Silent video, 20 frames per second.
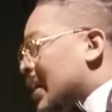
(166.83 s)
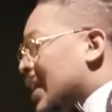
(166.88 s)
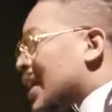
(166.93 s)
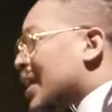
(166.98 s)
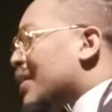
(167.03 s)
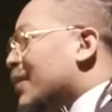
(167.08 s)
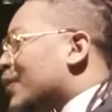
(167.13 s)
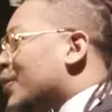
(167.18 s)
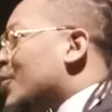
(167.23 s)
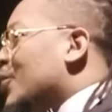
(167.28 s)

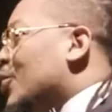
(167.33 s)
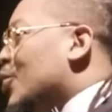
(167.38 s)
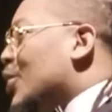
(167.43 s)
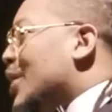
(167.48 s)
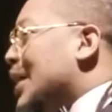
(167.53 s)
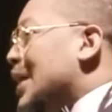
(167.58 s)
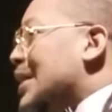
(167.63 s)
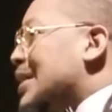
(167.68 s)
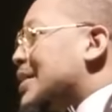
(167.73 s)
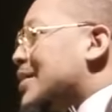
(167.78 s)
If you
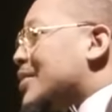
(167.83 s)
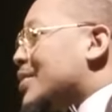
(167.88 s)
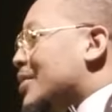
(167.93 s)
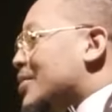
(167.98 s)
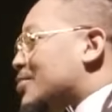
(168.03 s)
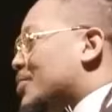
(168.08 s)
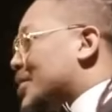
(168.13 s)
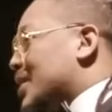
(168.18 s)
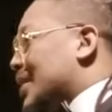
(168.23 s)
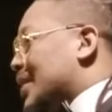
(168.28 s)
look in
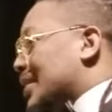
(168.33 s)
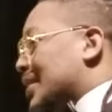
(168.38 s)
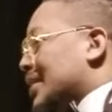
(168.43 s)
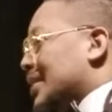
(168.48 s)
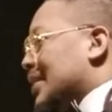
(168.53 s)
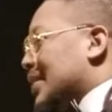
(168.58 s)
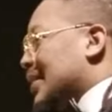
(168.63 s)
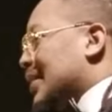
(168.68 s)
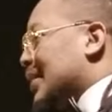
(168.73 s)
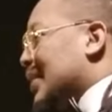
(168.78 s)
scripture
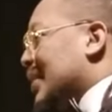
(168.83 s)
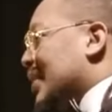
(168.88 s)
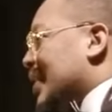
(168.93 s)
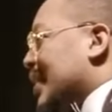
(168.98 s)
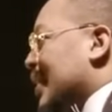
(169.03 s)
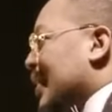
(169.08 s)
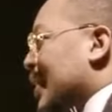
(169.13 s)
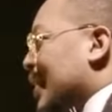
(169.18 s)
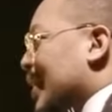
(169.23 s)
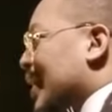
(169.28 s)

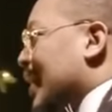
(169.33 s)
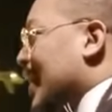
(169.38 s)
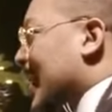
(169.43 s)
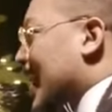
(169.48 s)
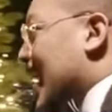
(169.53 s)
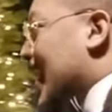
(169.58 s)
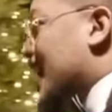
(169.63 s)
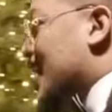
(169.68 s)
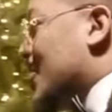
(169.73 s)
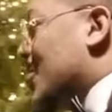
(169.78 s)

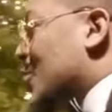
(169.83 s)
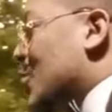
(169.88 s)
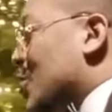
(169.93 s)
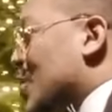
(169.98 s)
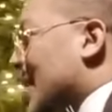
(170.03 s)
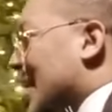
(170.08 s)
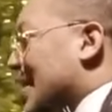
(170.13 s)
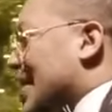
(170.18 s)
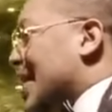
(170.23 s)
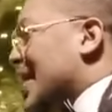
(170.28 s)
and you
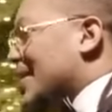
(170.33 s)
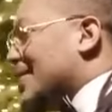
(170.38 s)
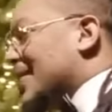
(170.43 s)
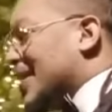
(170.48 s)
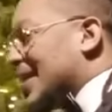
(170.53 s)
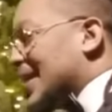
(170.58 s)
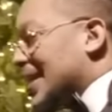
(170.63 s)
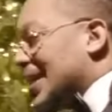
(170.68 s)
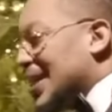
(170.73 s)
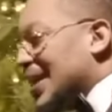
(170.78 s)
look at
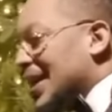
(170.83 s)
heaven,